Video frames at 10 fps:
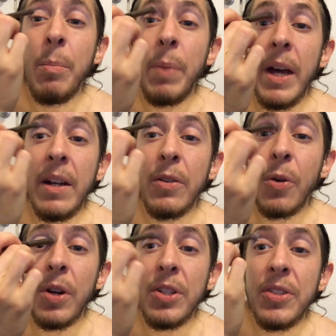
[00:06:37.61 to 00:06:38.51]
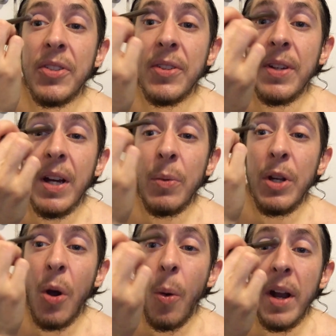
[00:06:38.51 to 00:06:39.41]
But of course,
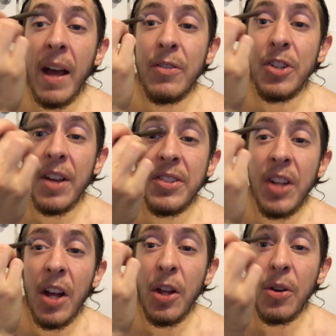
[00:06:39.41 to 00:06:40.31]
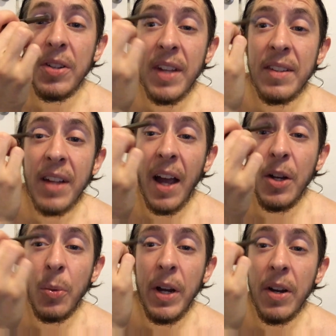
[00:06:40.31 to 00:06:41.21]
we don't want to have just yellow because that's kind
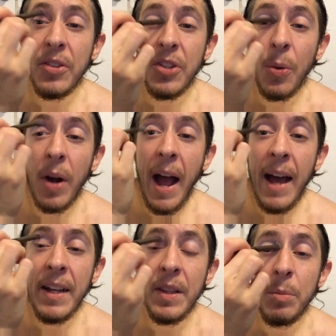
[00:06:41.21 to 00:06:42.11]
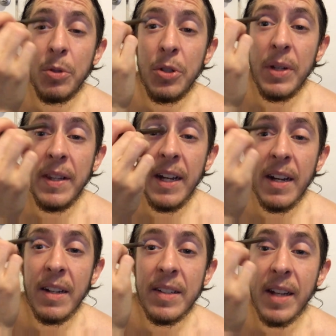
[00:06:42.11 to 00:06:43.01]
of weird. So we're adding the blue in
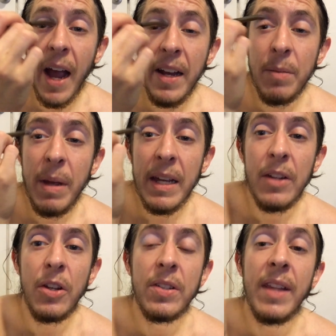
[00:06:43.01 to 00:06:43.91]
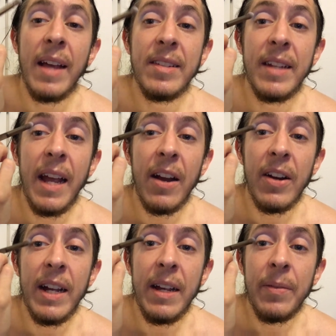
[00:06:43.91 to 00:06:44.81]
there to kind of make it look nice and
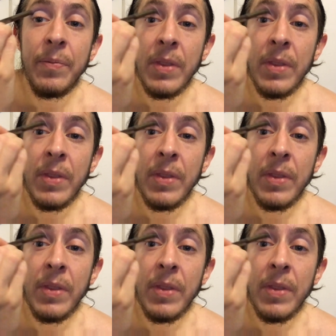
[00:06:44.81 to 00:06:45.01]
airy.